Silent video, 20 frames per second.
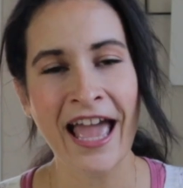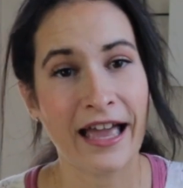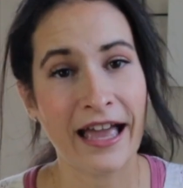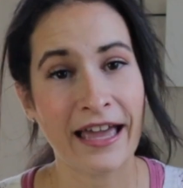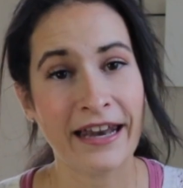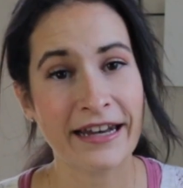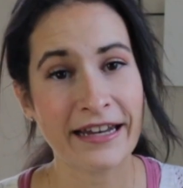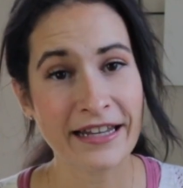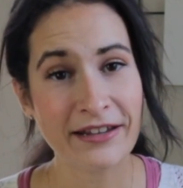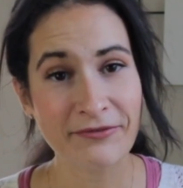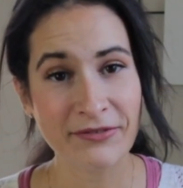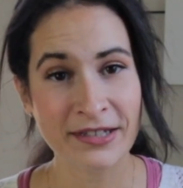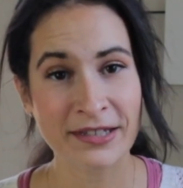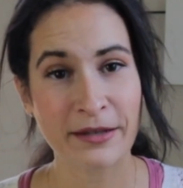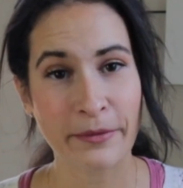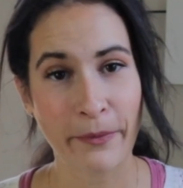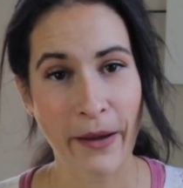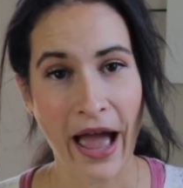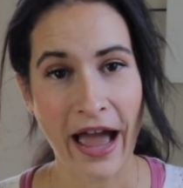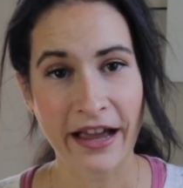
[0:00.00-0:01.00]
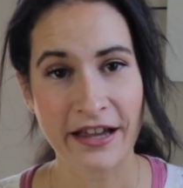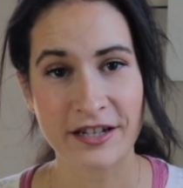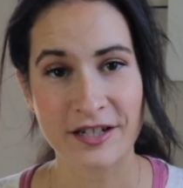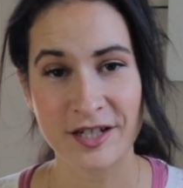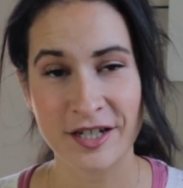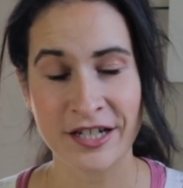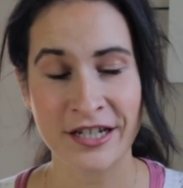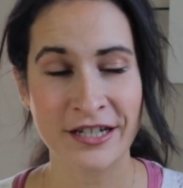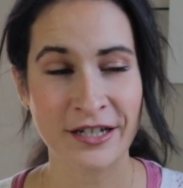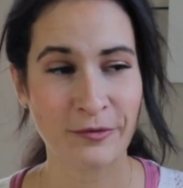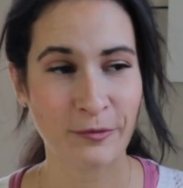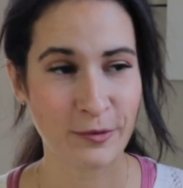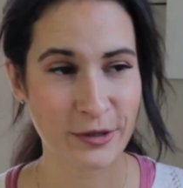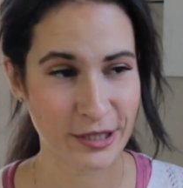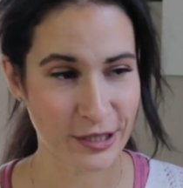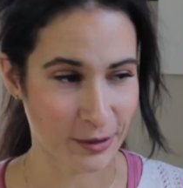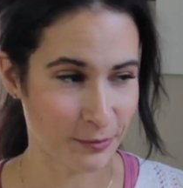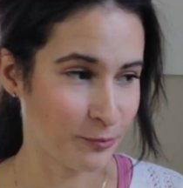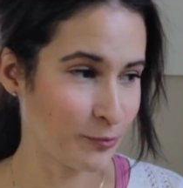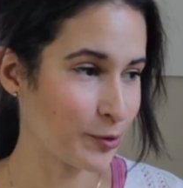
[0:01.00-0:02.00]
And even the packaging,
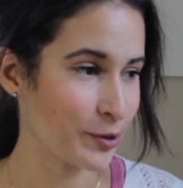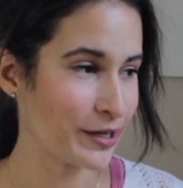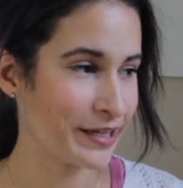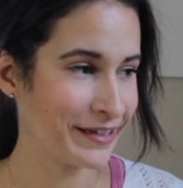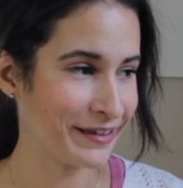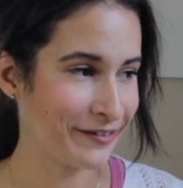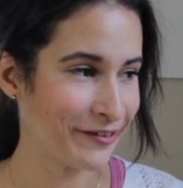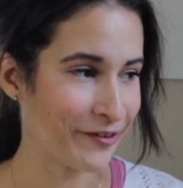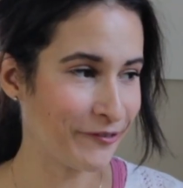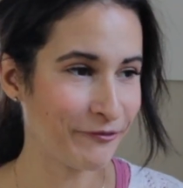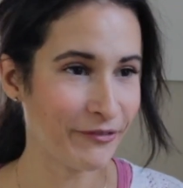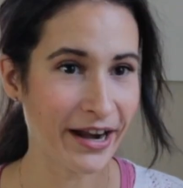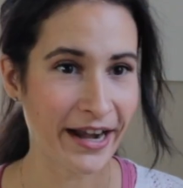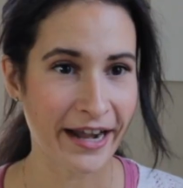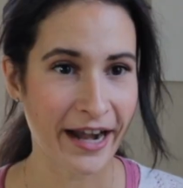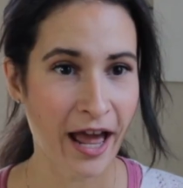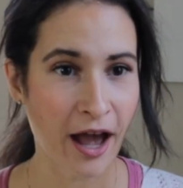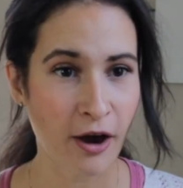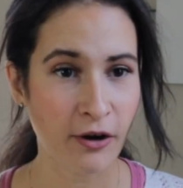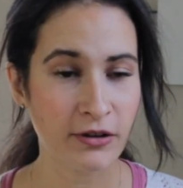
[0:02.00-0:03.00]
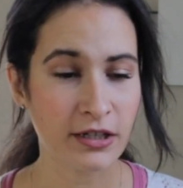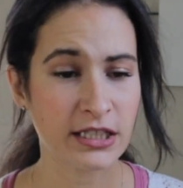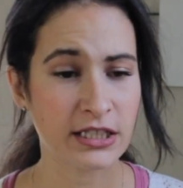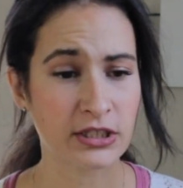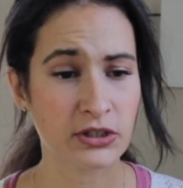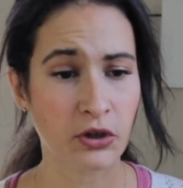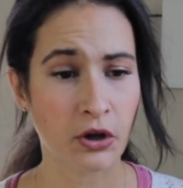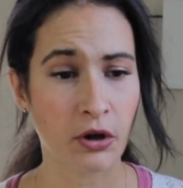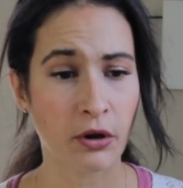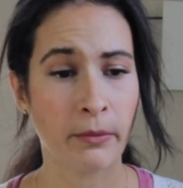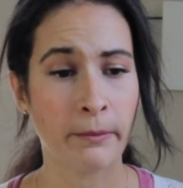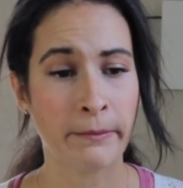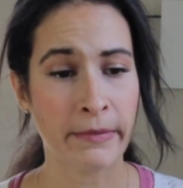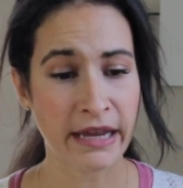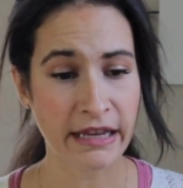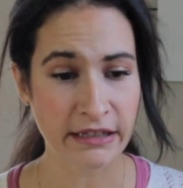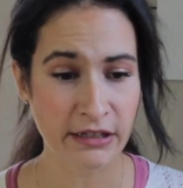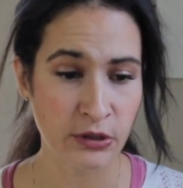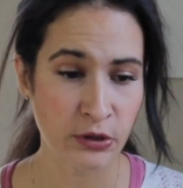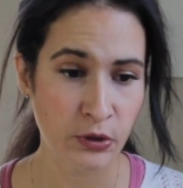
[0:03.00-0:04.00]
which I'm working on right now, it's all
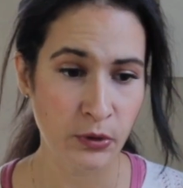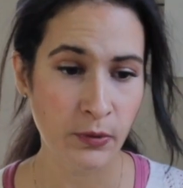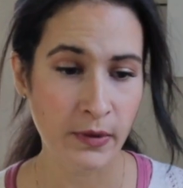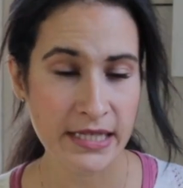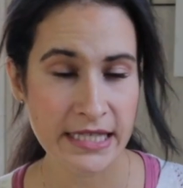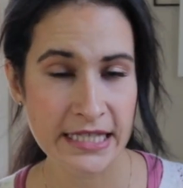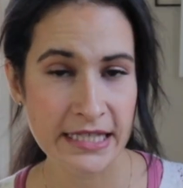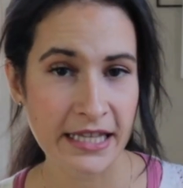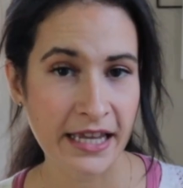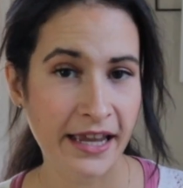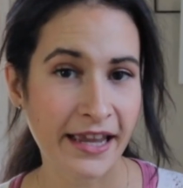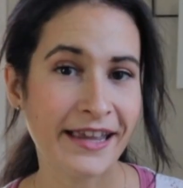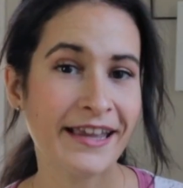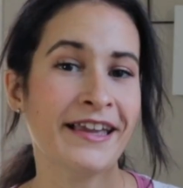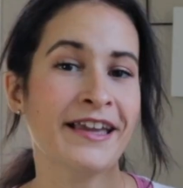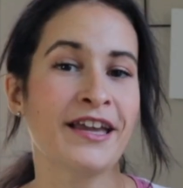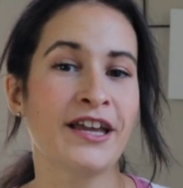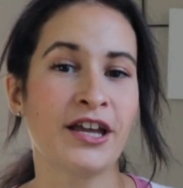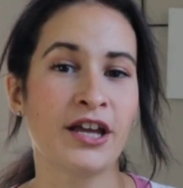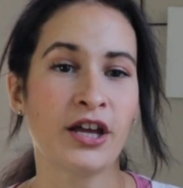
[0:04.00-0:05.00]
made in USA.